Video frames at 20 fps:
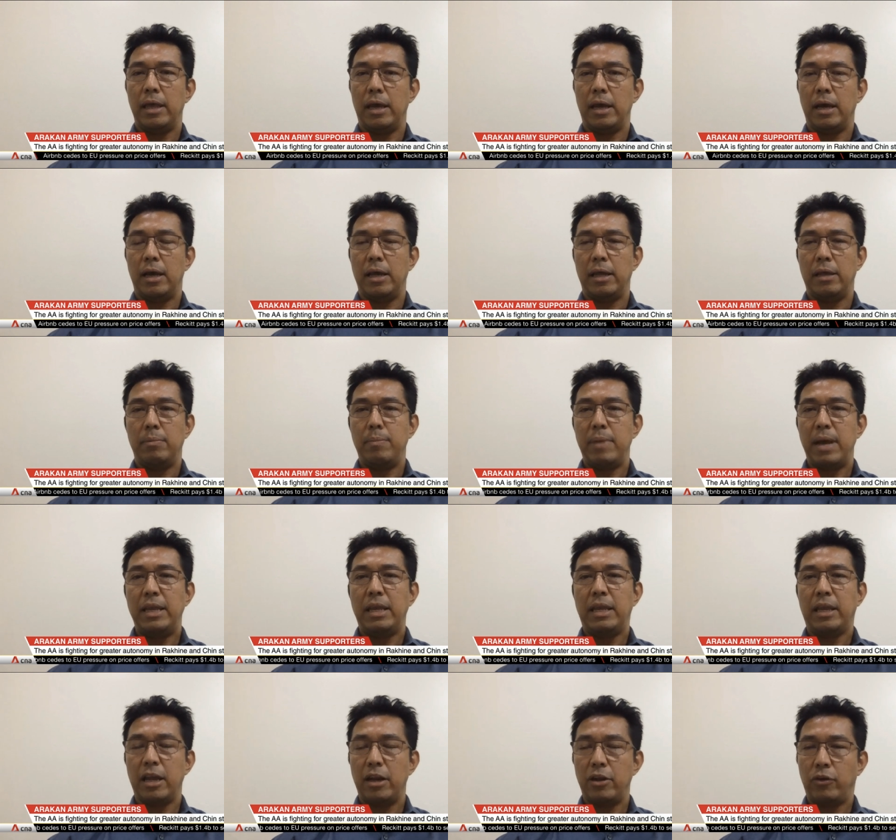uh, in many
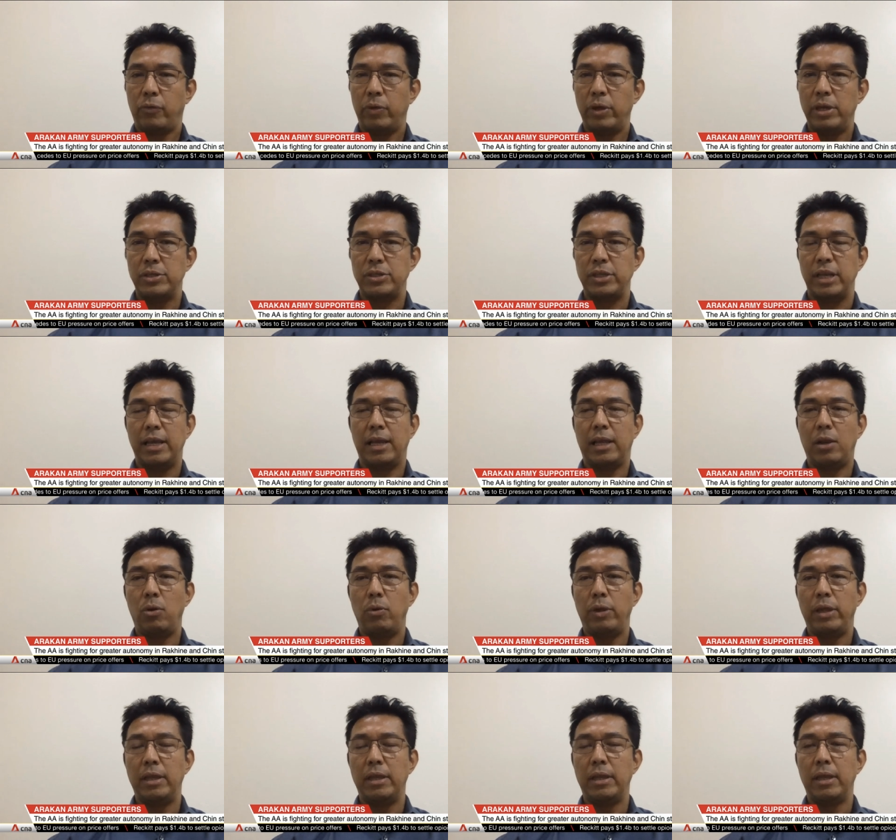countries,
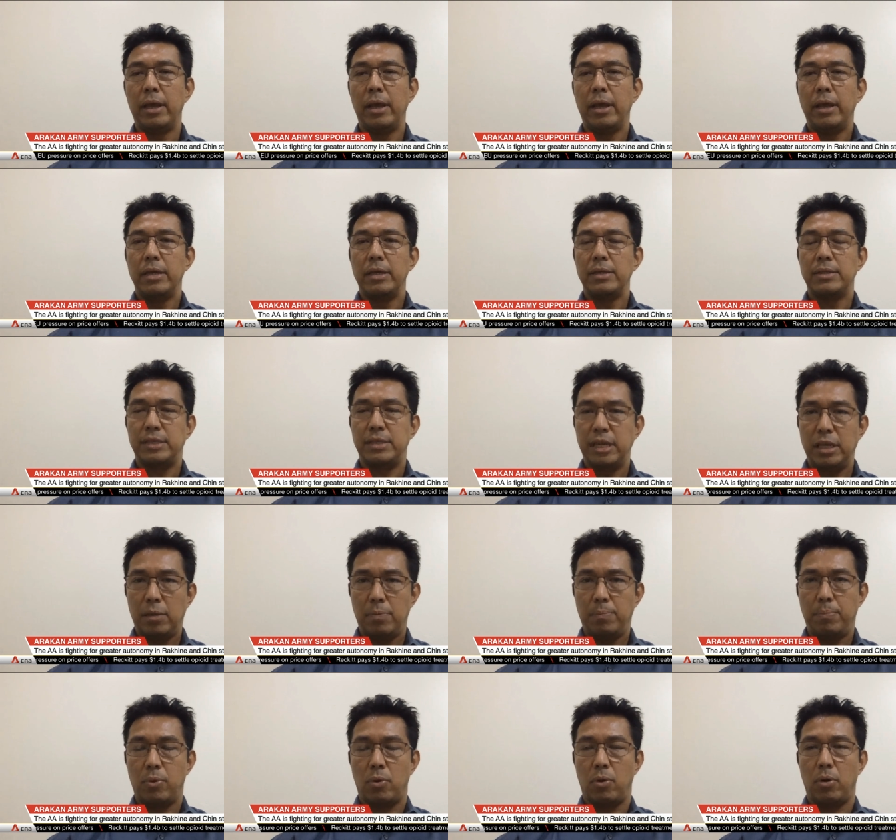including
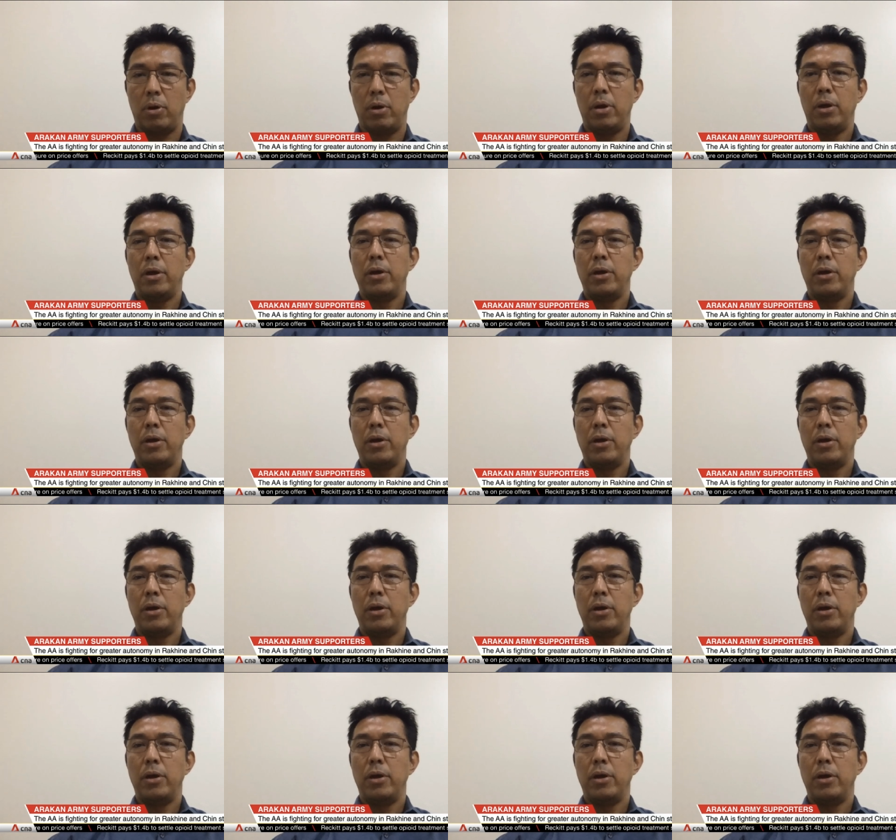Singapore.